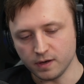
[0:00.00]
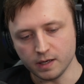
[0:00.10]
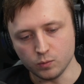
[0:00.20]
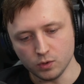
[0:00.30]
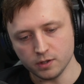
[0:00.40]

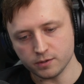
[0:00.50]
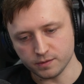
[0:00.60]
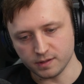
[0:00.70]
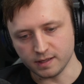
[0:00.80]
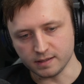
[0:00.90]
I work
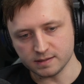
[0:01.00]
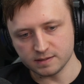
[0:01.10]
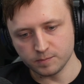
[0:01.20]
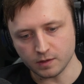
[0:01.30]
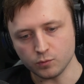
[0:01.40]
on
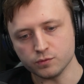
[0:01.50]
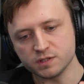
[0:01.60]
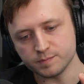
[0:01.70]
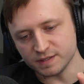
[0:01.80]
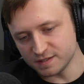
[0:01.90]
things that will
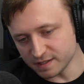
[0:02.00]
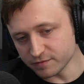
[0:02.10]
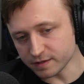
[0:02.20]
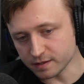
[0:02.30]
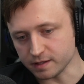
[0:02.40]

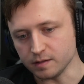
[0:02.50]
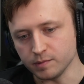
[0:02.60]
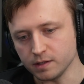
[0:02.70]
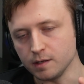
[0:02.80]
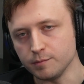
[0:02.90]
specifically
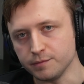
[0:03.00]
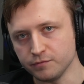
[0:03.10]
become